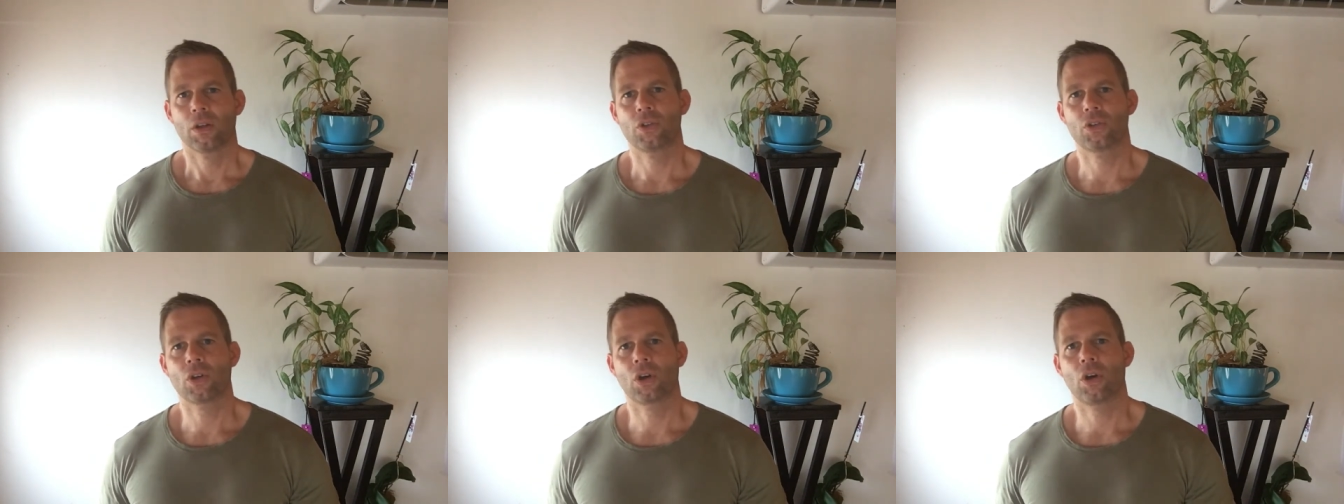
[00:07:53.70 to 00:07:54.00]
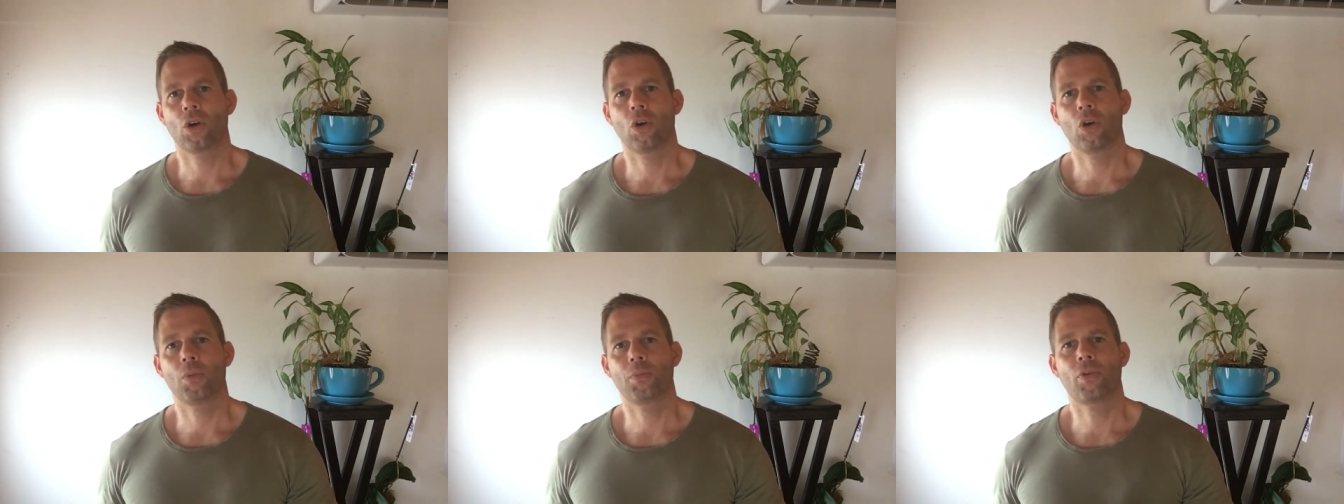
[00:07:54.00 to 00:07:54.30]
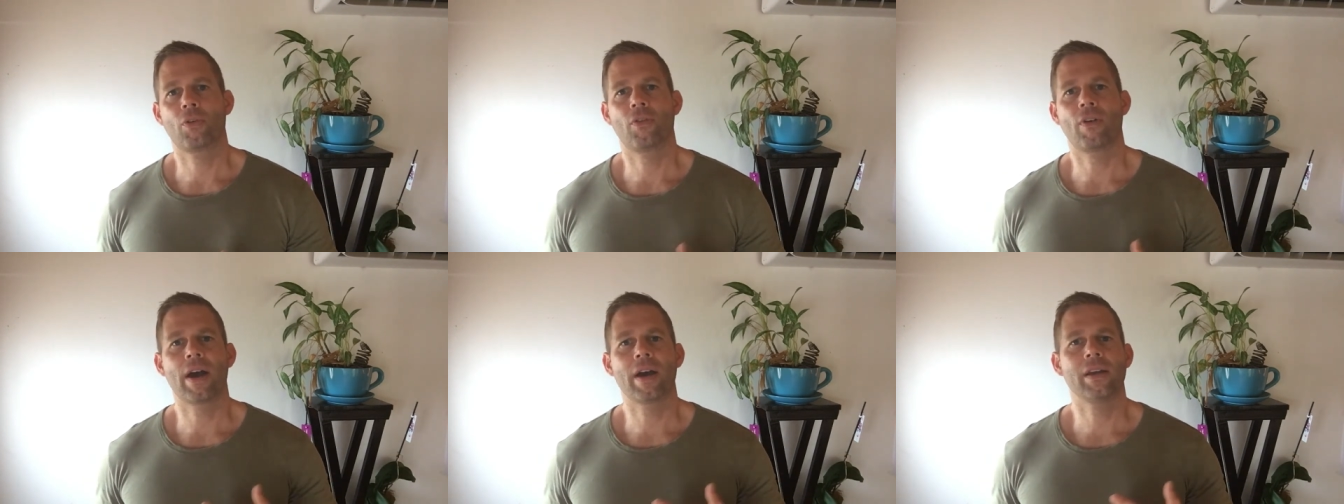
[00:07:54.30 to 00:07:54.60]
So,
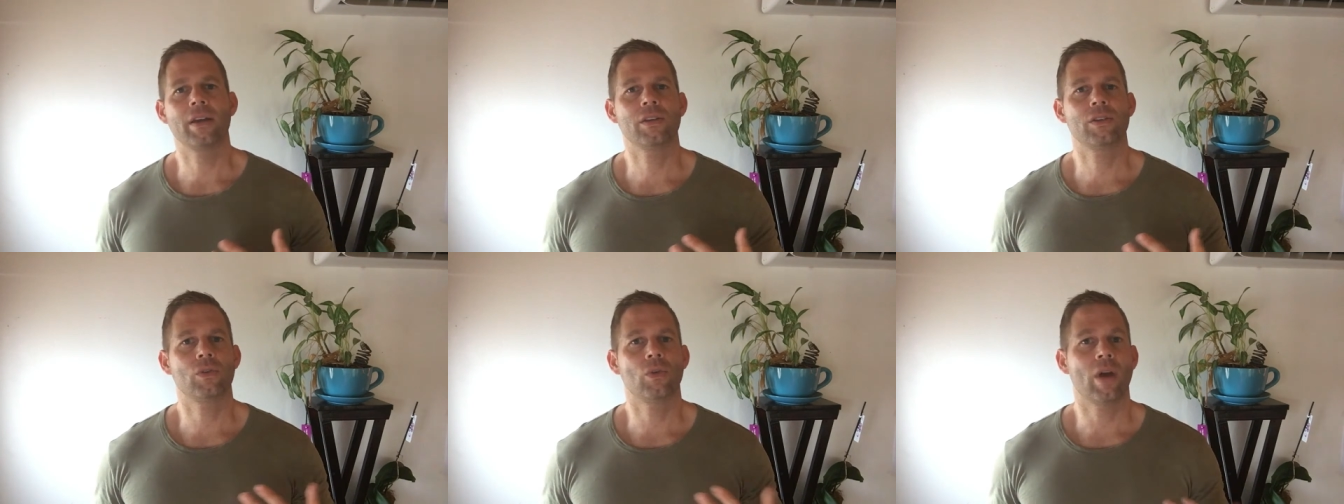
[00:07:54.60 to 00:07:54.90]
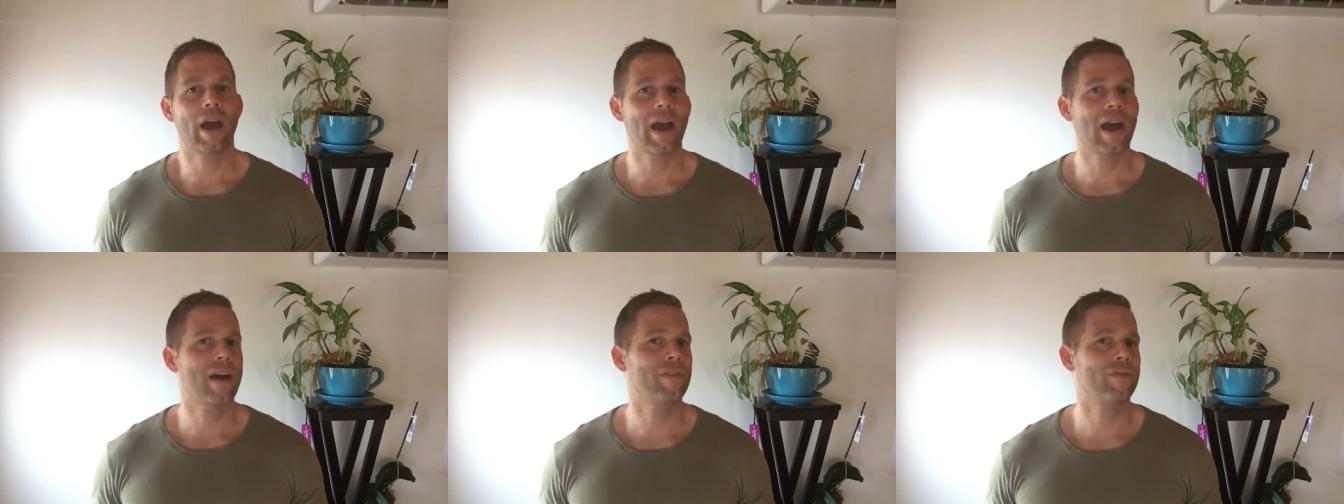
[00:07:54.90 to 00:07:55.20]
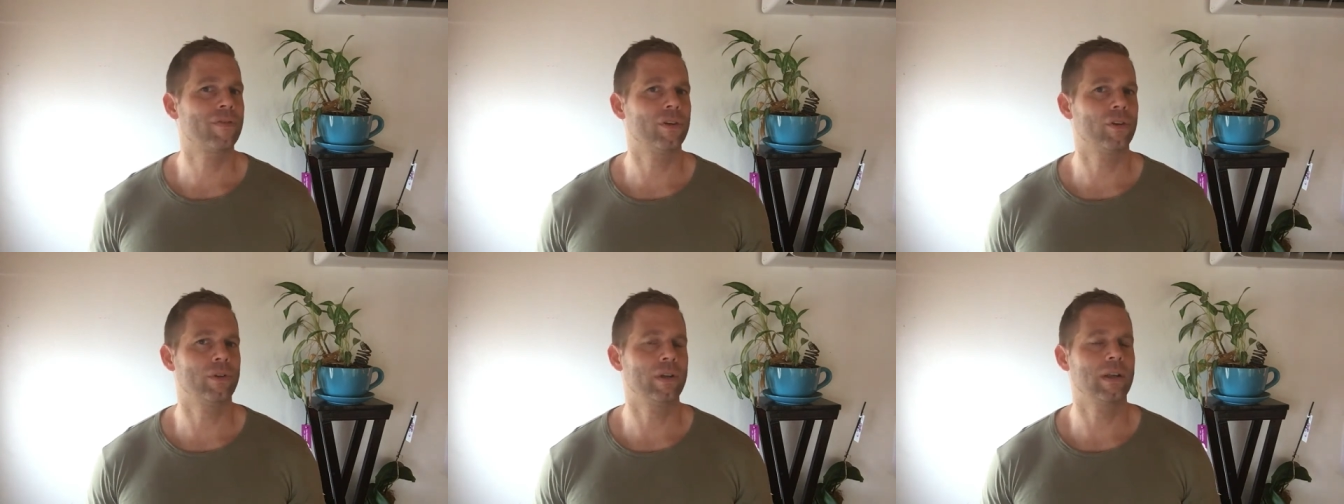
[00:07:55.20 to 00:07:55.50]
provided you
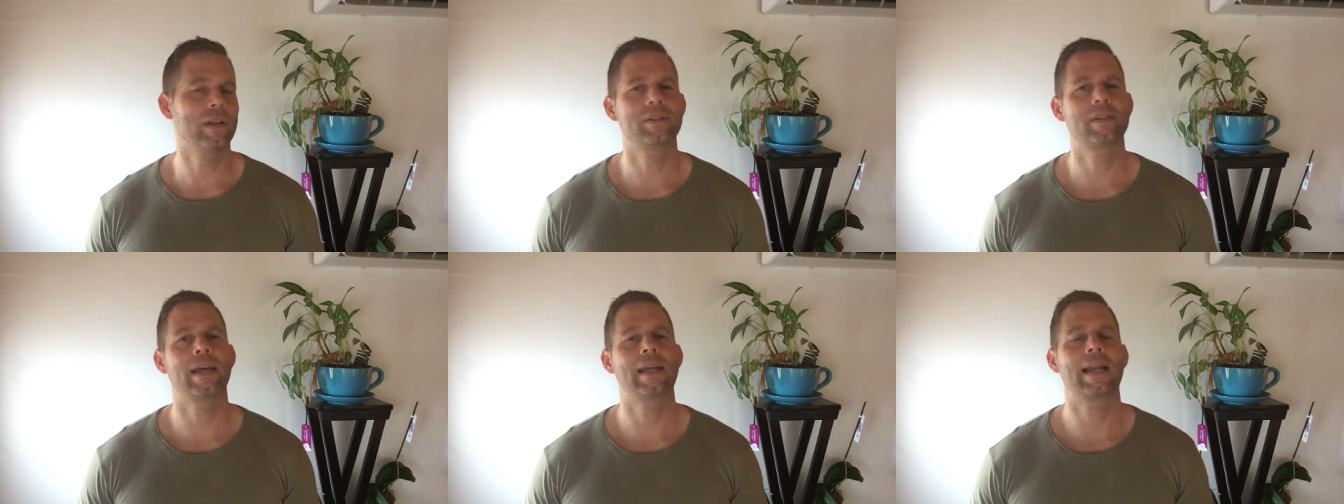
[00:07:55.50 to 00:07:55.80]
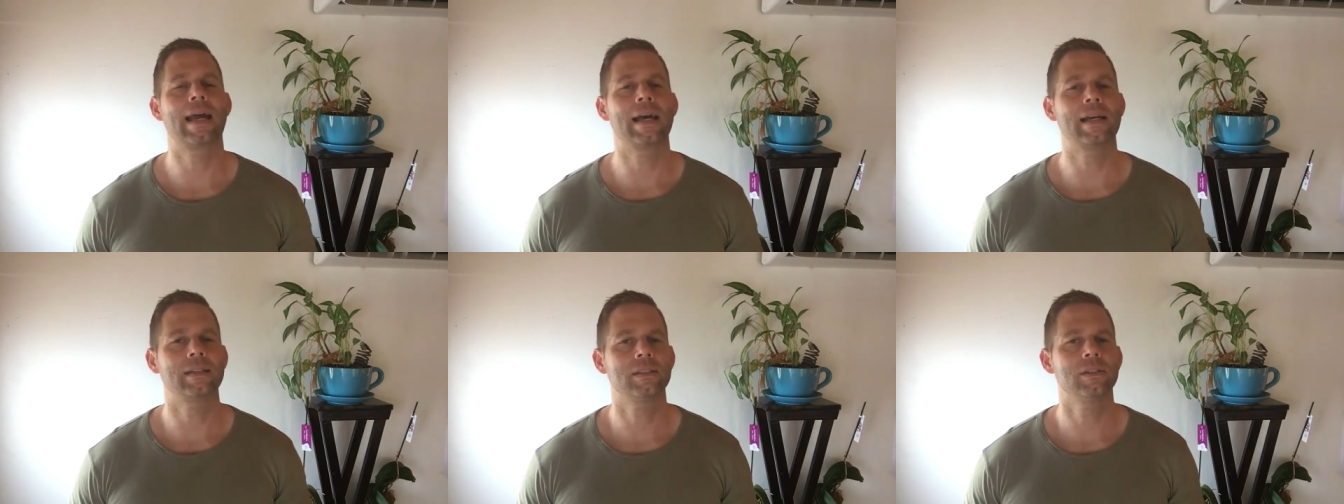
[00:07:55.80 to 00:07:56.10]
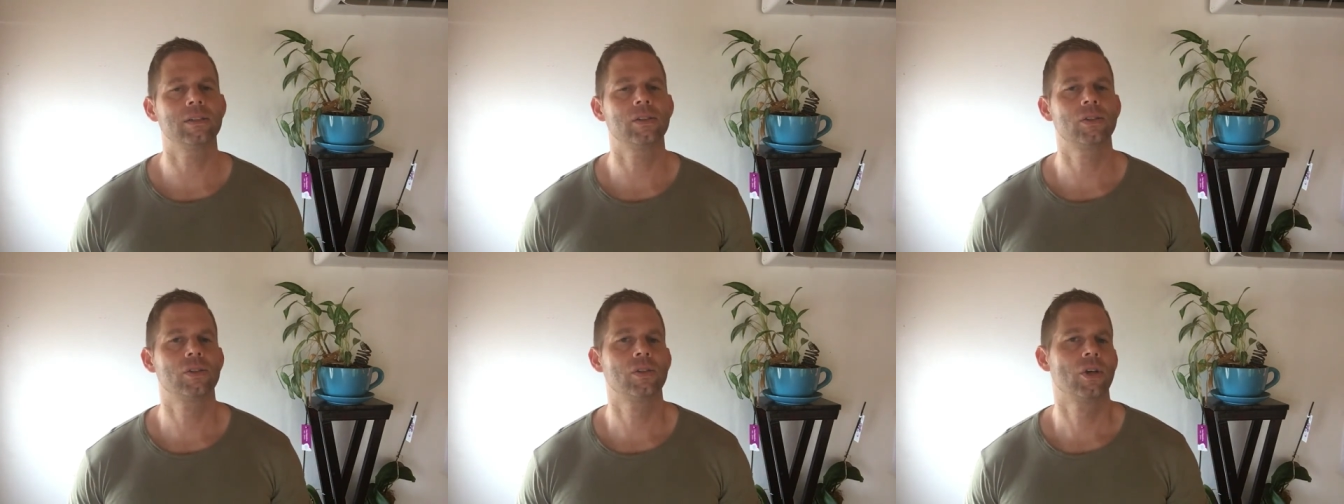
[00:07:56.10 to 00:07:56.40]
have a real estate
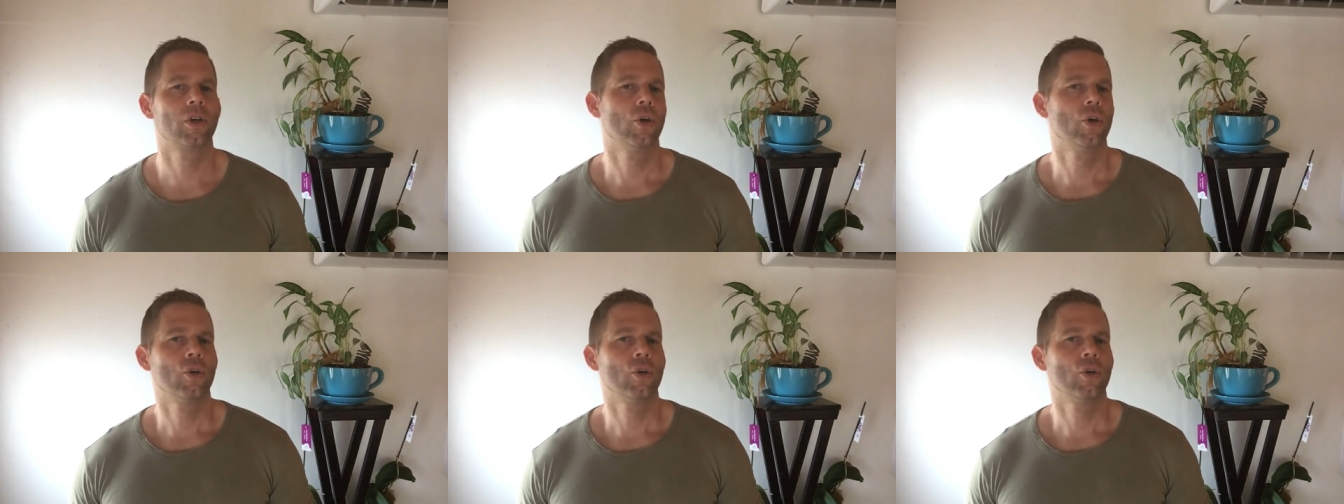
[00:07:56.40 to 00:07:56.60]
license,